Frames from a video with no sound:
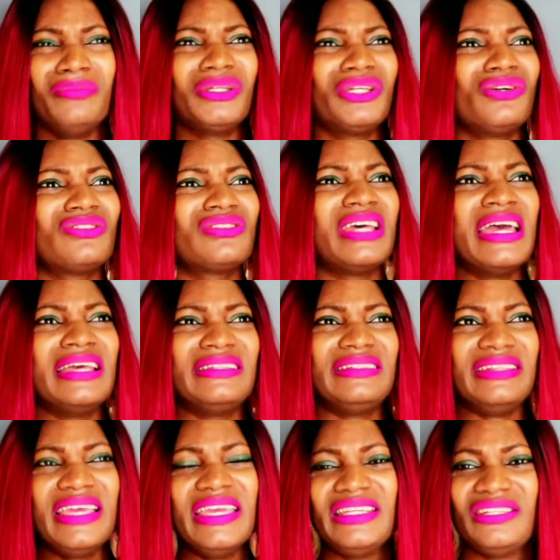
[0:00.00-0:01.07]
Because
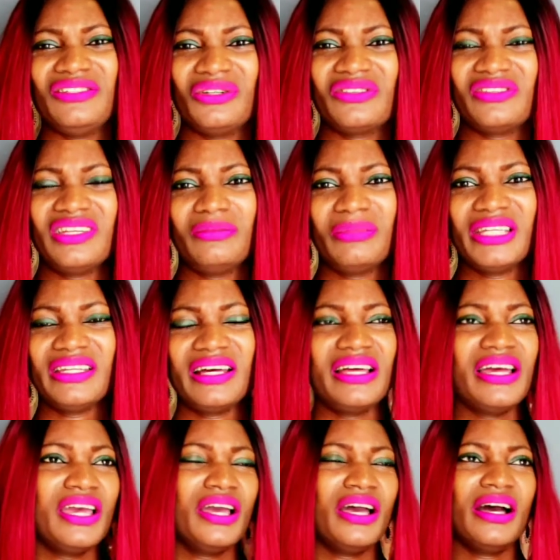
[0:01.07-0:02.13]
saying in your statement
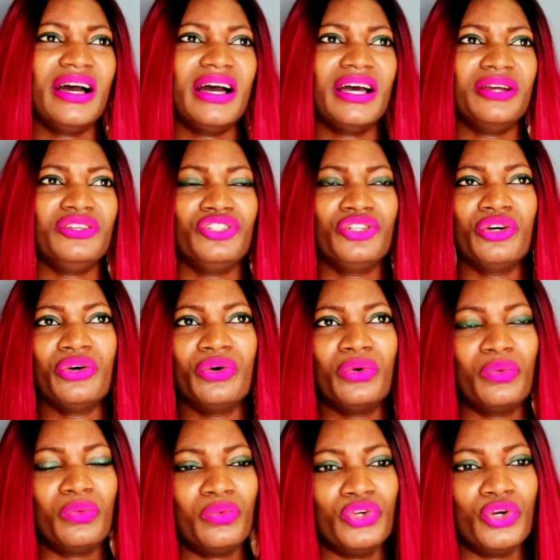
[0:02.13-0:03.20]
that
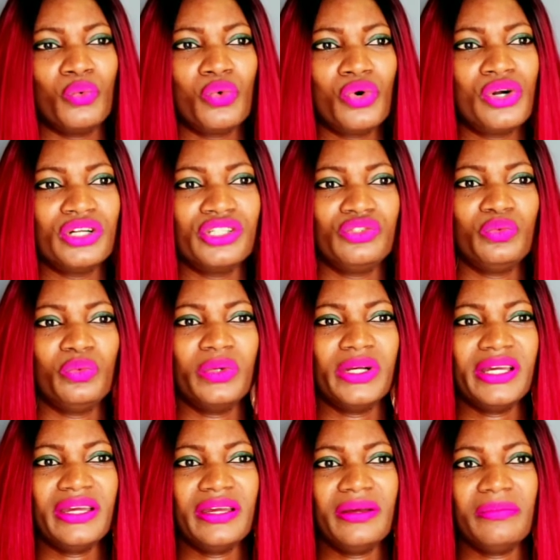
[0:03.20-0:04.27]
your words
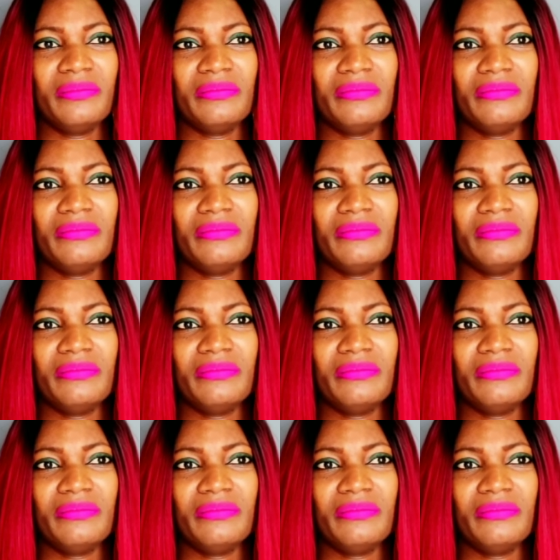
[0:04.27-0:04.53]
were